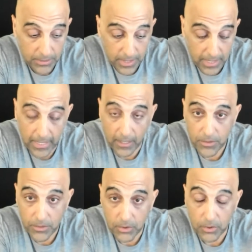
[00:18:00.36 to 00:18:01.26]
there
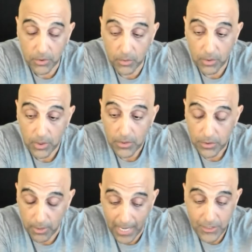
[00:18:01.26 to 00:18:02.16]
to
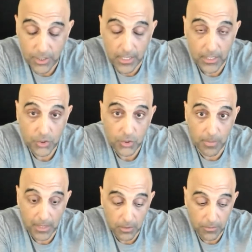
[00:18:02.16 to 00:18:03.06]
scratch an itch,
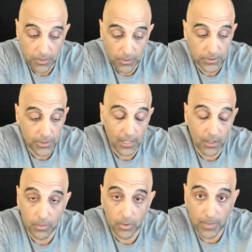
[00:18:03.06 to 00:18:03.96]
make you feel
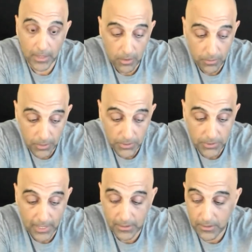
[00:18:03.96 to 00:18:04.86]
desirable, make you feel
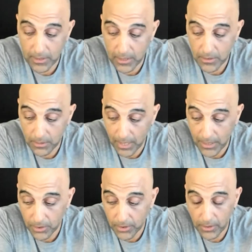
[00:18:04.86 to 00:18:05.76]
sexy,
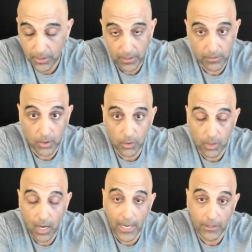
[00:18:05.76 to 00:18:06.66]
scratch all your kind of lower
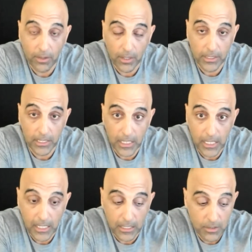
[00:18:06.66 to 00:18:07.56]
hierarchy
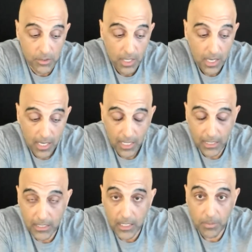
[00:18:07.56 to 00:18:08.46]
needs,
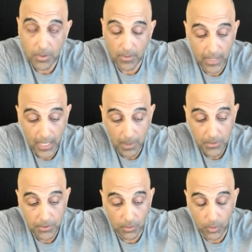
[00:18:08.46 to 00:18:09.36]
and keep you on the
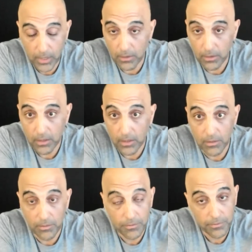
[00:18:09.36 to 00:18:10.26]
hamster wheel
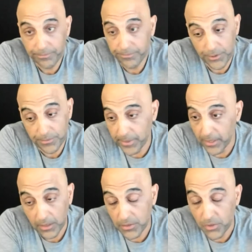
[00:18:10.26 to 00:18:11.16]
of just being
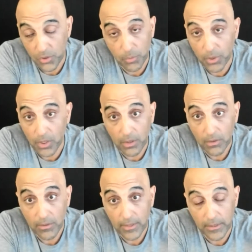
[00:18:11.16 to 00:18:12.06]
a consumer
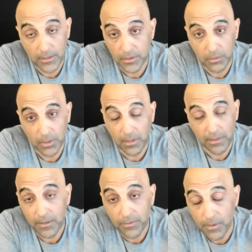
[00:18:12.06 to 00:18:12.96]
that doesn't really
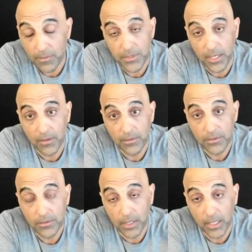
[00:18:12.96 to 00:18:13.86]
think for
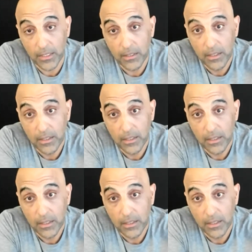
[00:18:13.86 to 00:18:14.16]
themselves, right?